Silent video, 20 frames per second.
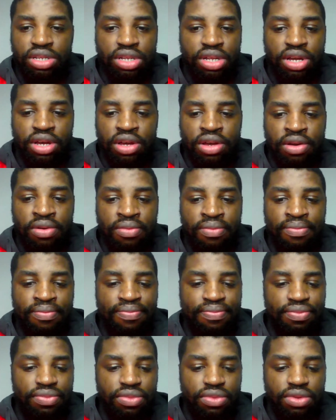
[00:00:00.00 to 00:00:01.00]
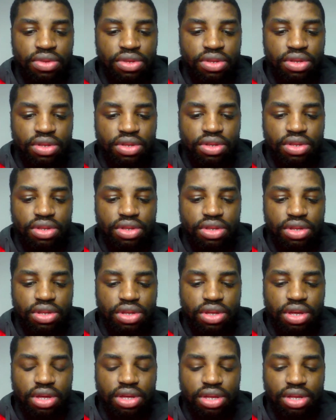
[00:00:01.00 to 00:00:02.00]

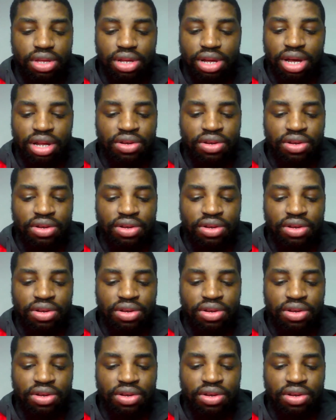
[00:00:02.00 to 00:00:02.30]
I